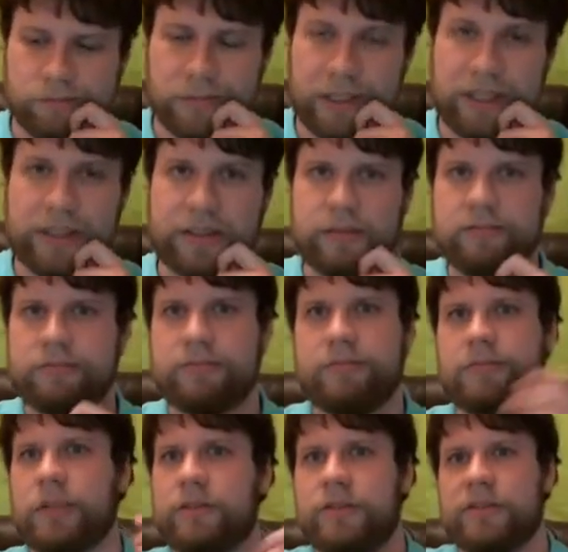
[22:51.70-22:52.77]
They
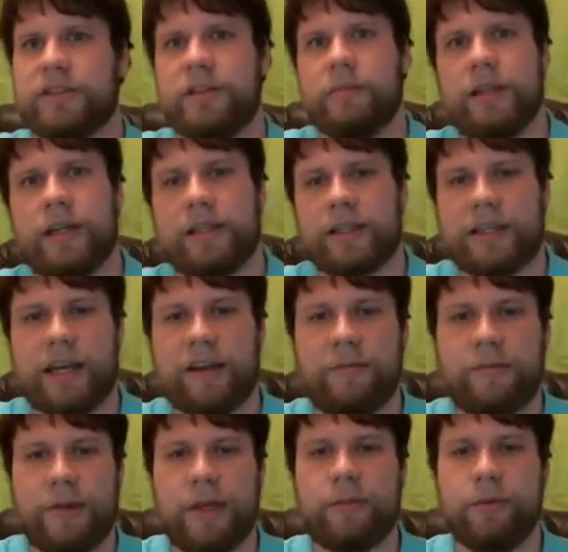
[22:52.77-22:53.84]
also seem to be like the kind
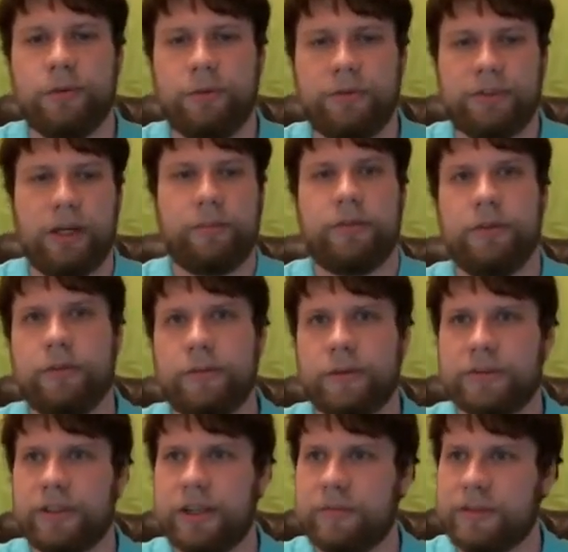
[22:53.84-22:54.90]
of people who dump you the
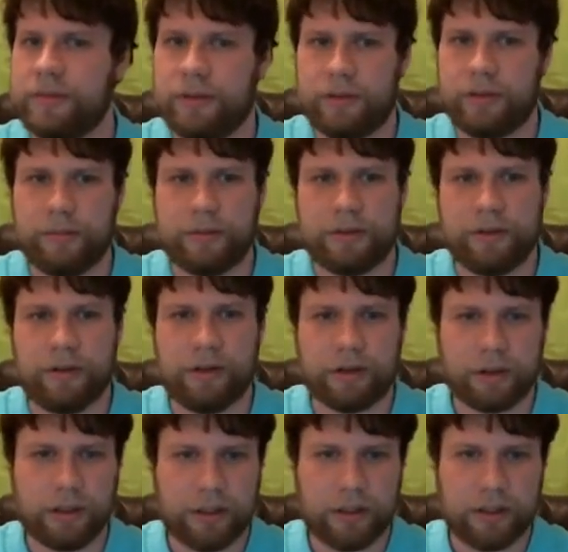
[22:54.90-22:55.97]
first time something comes
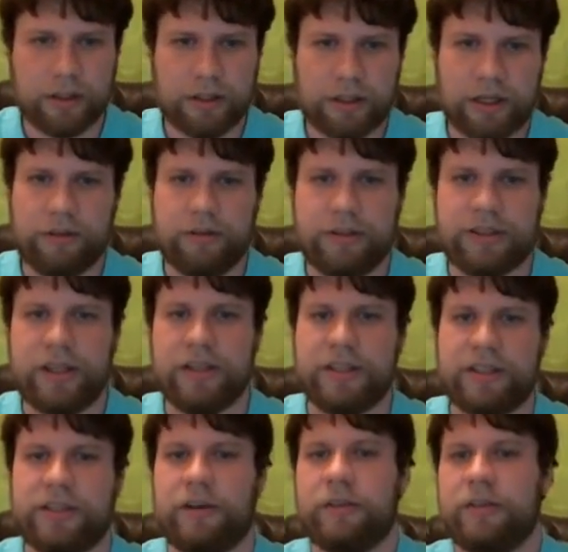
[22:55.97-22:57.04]
along, kind of decide to
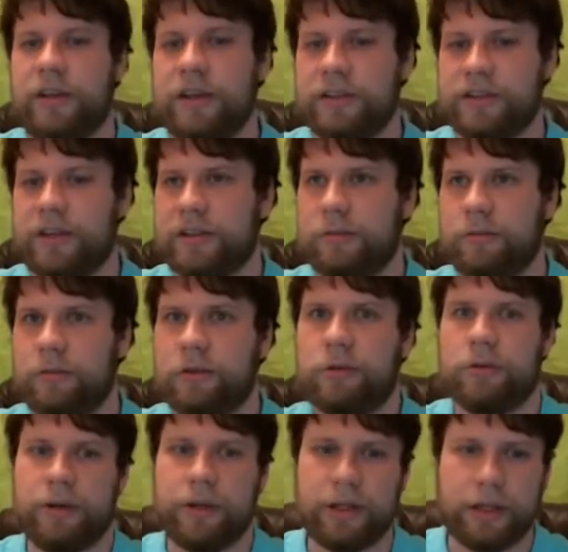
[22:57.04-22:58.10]
start things like the war
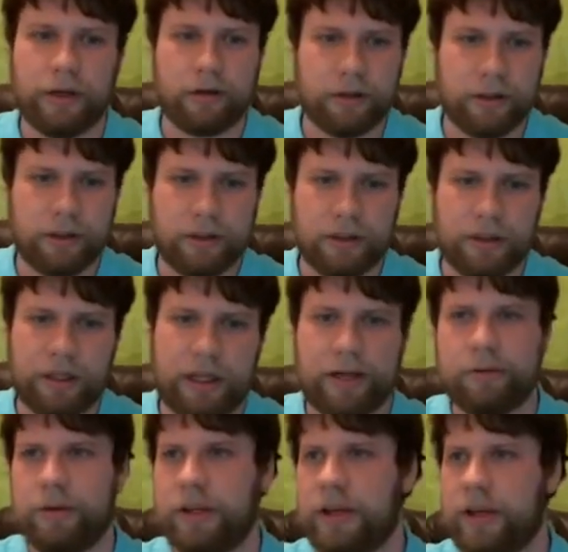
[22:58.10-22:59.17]
we're in now. They
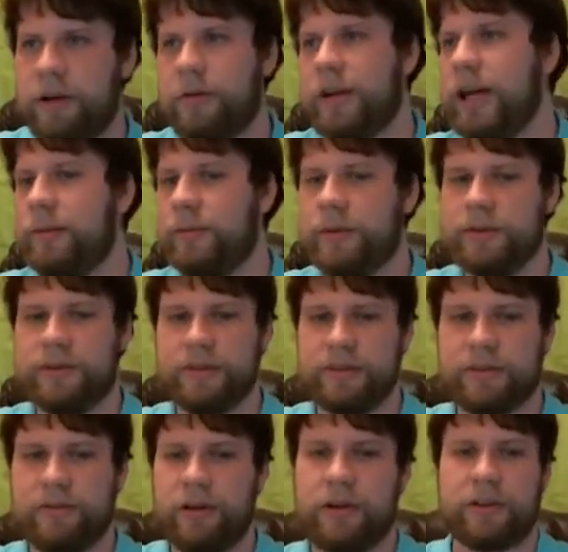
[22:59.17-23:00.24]
don't really care what happens
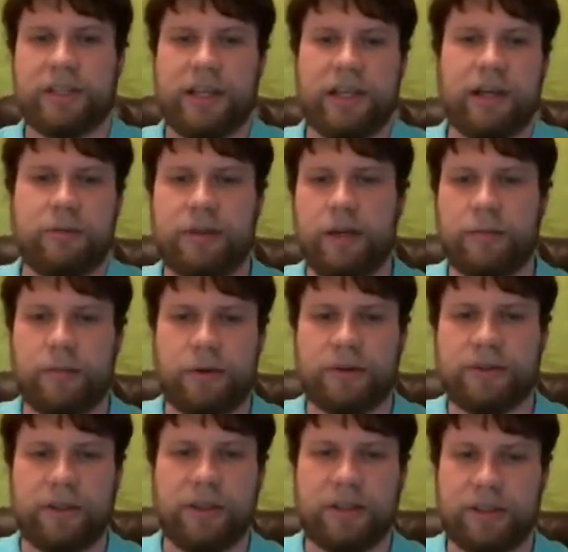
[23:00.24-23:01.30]
as long as they get what they
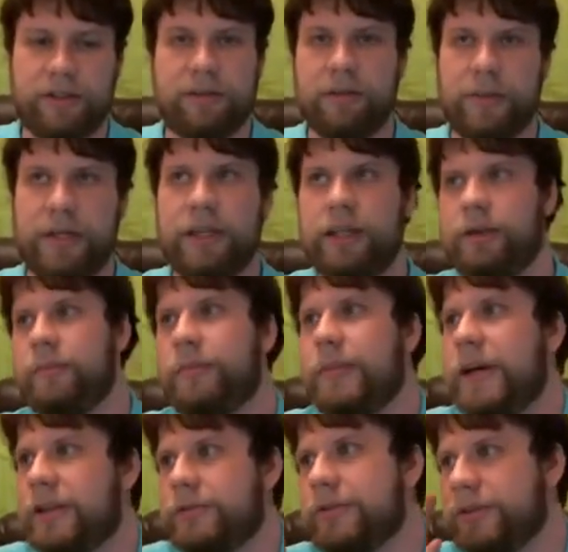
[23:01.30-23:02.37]
personally consider to be the best